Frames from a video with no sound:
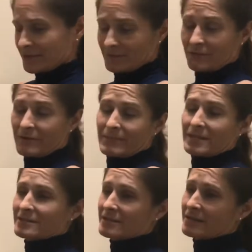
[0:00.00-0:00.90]

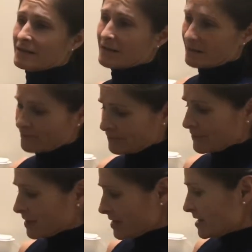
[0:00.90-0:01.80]
fermented
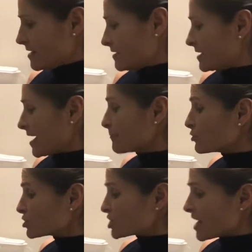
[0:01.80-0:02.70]

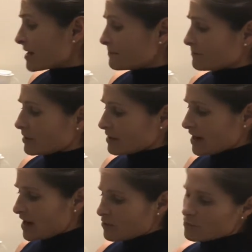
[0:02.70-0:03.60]
kombucha, but
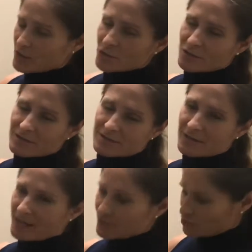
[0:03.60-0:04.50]
I will use the
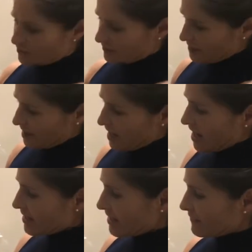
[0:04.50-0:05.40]
natural. I
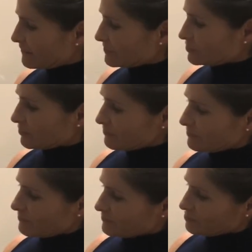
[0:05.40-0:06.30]
have some
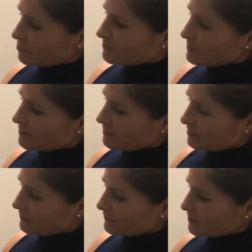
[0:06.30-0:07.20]

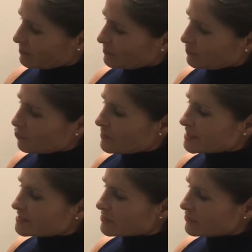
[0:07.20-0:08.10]

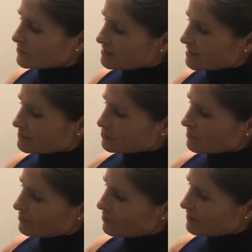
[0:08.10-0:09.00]
hibiscus and some
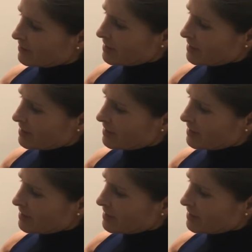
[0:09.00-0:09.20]
other.